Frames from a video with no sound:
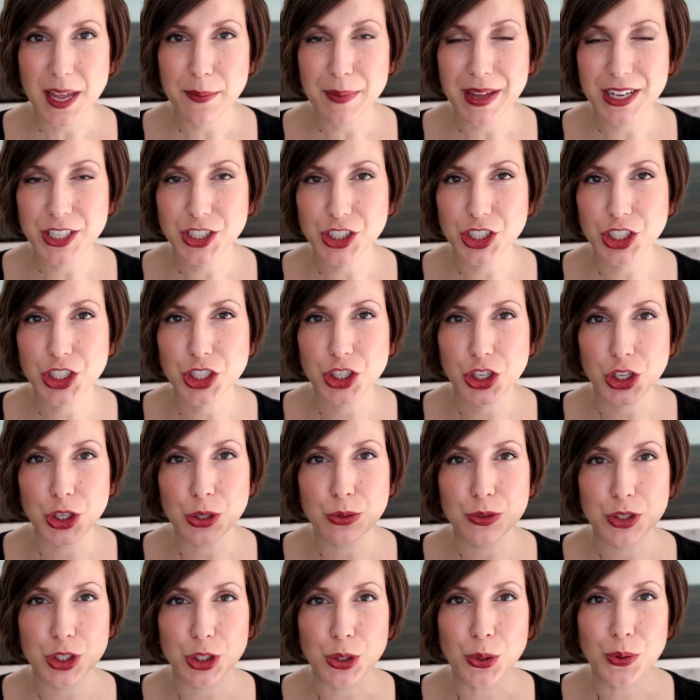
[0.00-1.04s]
I mentioned,
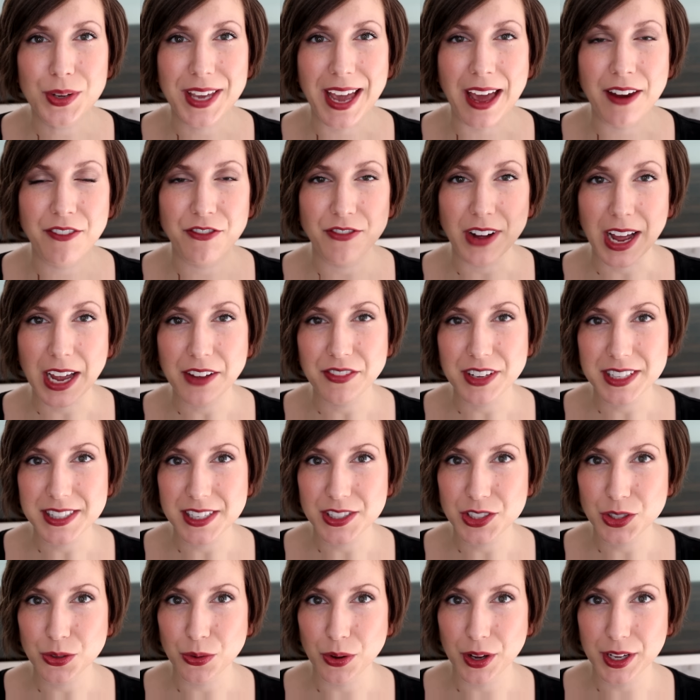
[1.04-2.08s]
you do get five
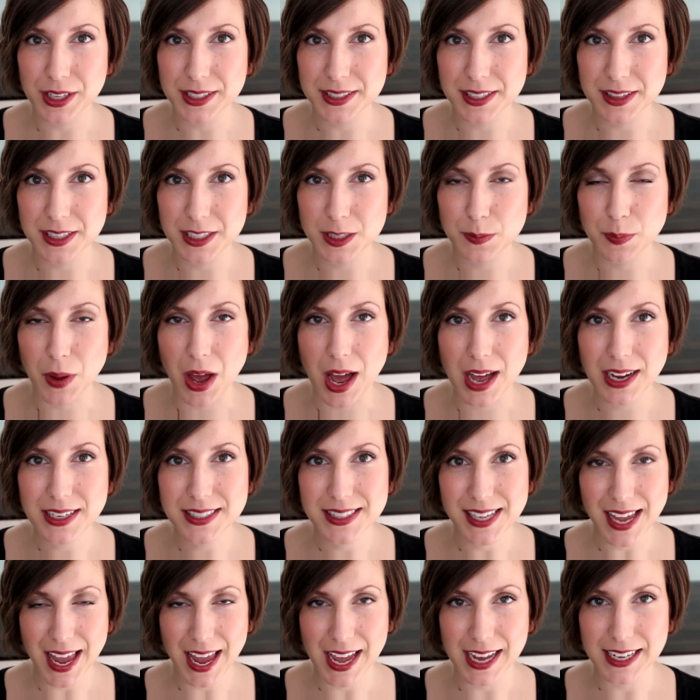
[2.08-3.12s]
essential oils in this box,
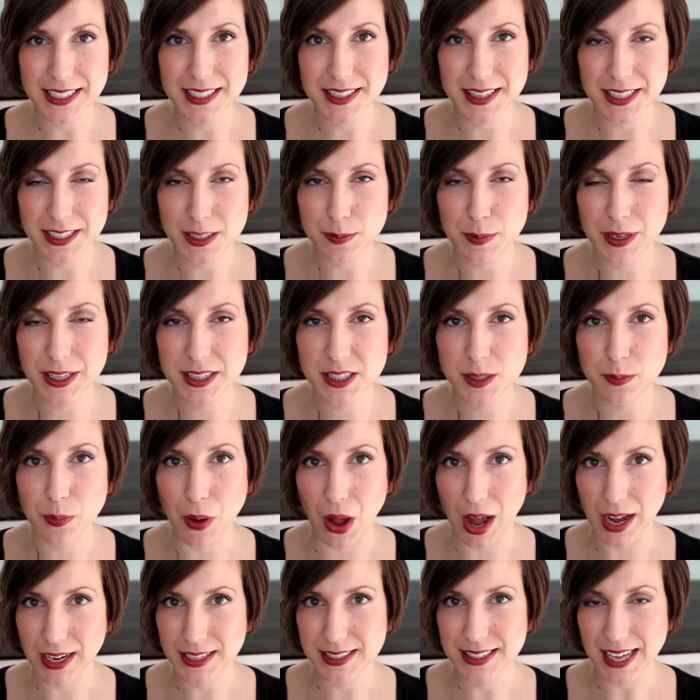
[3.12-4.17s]
and this month's
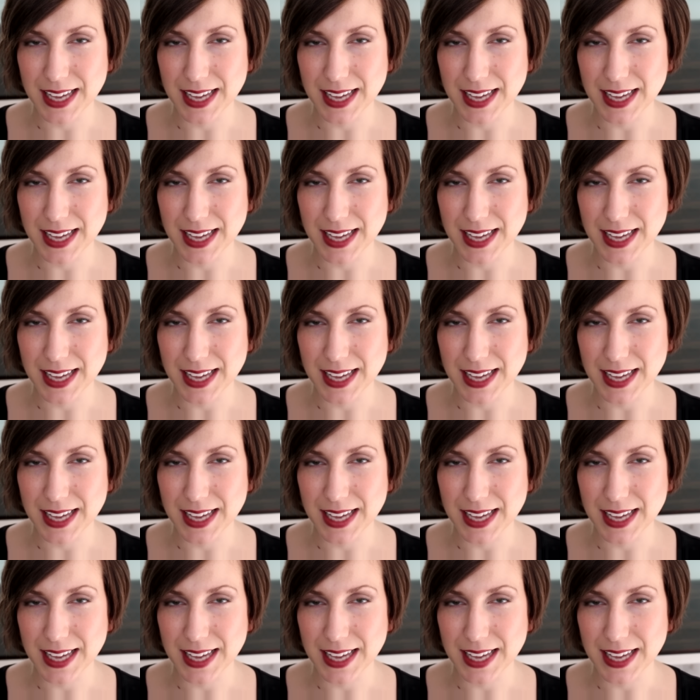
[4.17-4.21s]
box